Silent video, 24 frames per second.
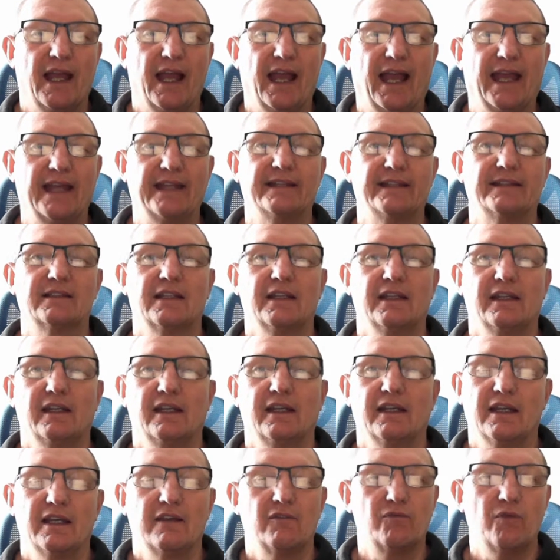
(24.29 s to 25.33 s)
And
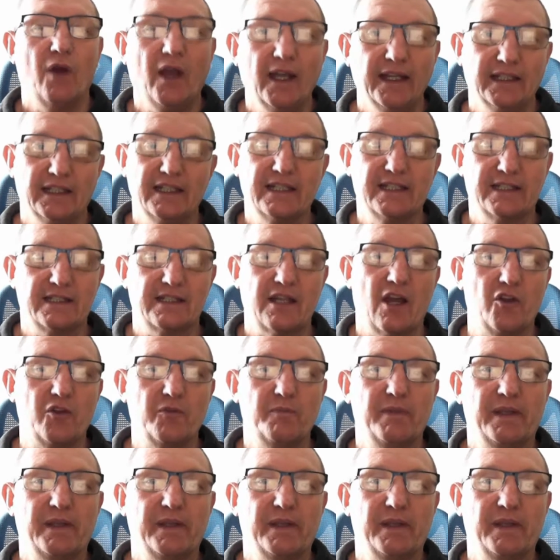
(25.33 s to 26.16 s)
rightly so,